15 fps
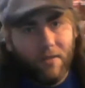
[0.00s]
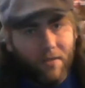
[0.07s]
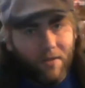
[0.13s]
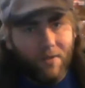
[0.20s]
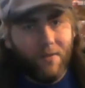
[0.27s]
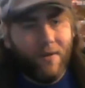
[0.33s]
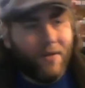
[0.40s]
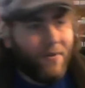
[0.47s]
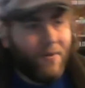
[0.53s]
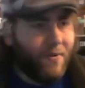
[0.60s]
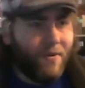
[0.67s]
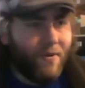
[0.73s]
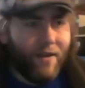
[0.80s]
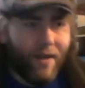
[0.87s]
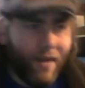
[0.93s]
you know,
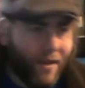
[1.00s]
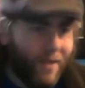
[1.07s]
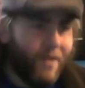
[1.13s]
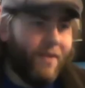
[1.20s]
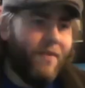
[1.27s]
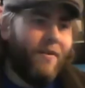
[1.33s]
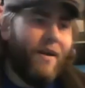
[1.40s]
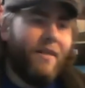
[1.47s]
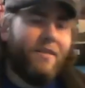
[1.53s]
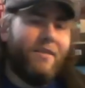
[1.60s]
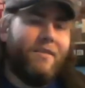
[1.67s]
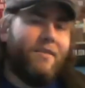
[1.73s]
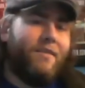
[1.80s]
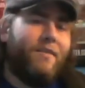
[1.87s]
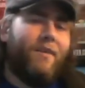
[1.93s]
don't, you know, I
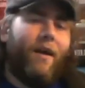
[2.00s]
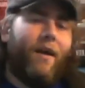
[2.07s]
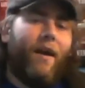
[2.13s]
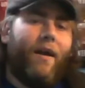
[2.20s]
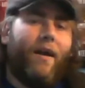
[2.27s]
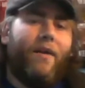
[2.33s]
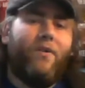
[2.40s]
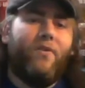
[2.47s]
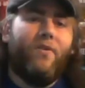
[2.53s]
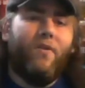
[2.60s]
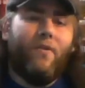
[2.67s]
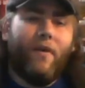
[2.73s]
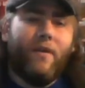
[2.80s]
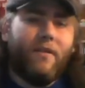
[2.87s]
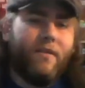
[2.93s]
just, I don't
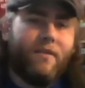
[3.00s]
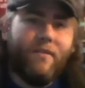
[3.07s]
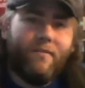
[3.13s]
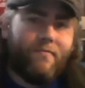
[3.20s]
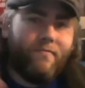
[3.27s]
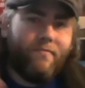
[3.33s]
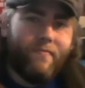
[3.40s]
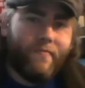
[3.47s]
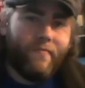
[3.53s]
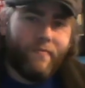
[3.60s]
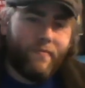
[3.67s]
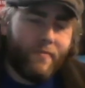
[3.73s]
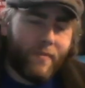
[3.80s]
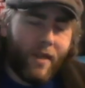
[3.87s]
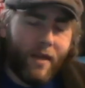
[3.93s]
know. I just,
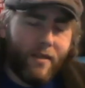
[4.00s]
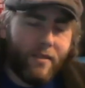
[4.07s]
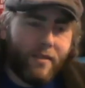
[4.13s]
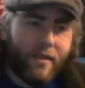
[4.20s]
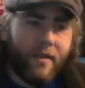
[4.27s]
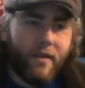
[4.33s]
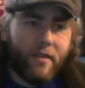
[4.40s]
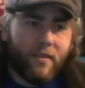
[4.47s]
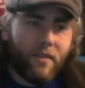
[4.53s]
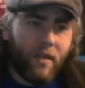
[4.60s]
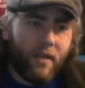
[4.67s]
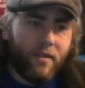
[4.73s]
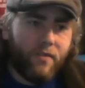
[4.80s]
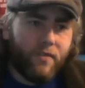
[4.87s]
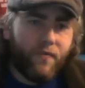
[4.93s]
I just think it's
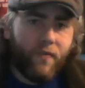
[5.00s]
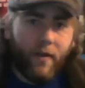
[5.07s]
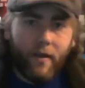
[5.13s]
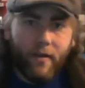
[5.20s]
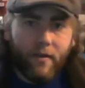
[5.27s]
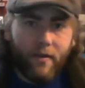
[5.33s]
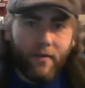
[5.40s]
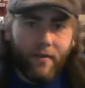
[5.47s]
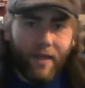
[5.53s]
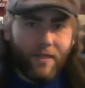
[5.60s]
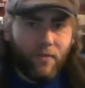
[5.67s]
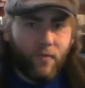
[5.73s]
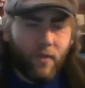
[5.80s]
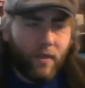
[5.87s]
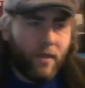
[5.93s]
it's fun.
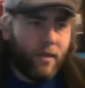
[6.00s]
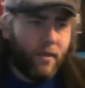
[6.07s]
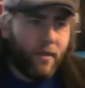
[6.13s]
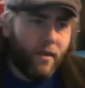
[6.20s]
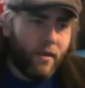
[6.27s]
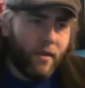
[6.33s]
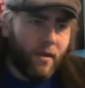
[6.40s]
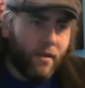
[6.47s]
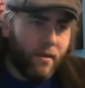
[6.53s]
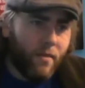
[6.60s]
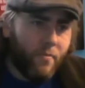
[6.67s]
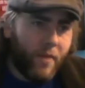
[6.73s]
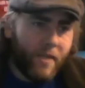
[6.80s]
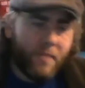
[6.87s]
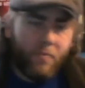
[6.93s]
That's really the
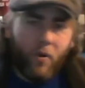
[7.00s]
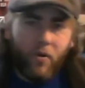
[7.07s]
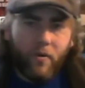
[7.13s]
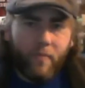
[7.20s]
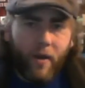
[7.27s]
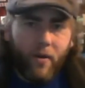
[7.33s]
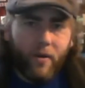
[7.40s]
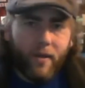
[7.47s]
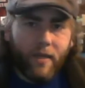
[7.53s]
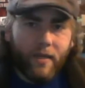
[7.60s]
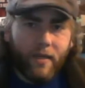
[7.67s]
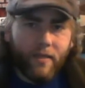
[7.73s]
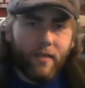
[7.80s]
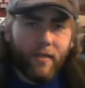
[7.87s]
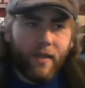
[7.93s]
best part about it
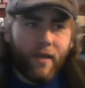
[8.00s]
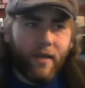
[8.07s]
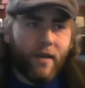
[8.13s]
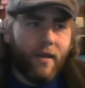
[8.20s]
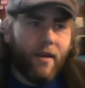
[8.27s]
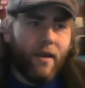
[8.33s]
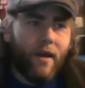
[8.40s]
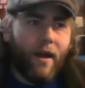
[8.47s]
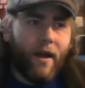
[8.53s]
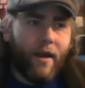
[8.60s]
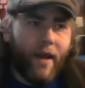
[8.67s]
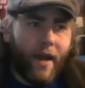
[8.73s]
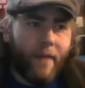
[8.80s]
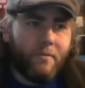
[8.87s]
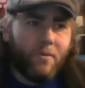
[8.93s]
is that I
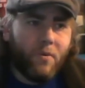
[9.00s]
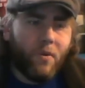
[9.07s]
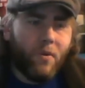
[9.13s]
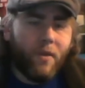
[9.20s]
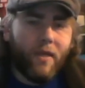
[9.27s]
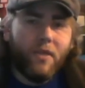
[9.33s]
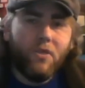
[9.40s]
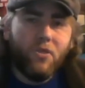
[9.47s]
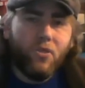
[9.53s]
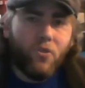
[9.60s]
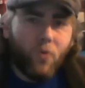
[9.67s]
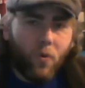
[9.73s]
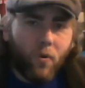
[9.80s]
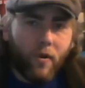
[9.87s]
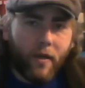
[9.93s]
absolutely
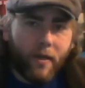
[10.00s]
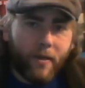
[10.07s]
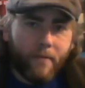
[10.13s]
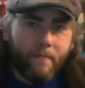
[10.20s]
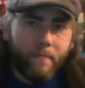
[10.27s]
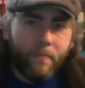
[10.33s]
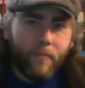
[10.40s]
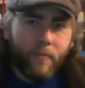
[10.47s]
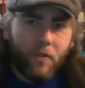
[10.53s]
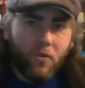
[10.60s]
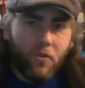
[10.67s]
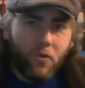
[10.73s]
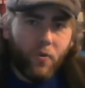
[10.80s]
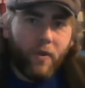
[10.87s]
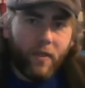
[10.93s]
enjoy
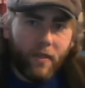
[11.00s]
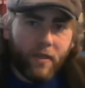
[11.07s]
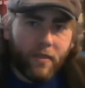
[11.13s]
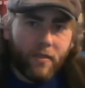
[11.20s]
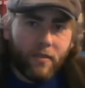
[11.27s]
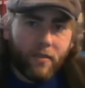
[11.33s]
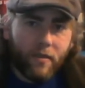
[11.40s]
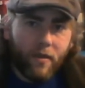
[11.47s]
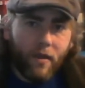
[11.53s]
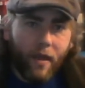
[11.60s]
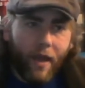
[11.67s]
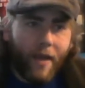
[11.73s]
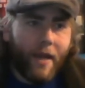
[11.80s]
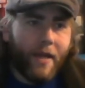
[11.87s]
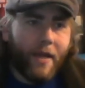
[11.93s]
doing this,
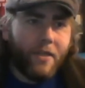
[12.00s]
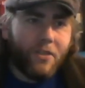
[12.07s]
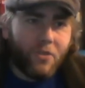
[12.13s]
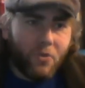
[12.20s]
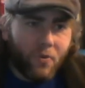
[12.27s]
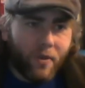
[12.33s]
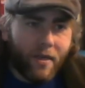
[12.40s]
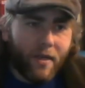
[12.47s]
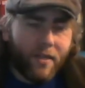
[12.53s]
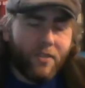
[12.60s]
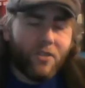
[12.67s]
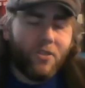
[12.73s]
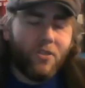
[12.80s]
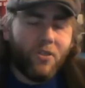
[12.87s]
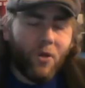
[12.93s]
and I do it
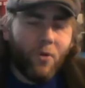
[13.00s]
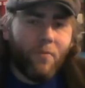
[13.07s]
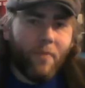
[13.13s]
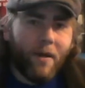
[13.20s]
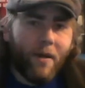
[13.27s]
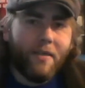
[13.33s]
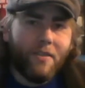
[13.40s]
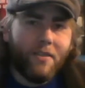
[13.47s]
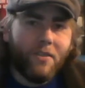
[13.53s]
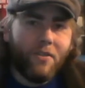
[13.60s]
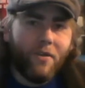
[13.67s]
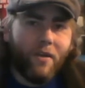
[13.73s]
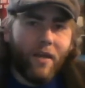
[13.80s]
so much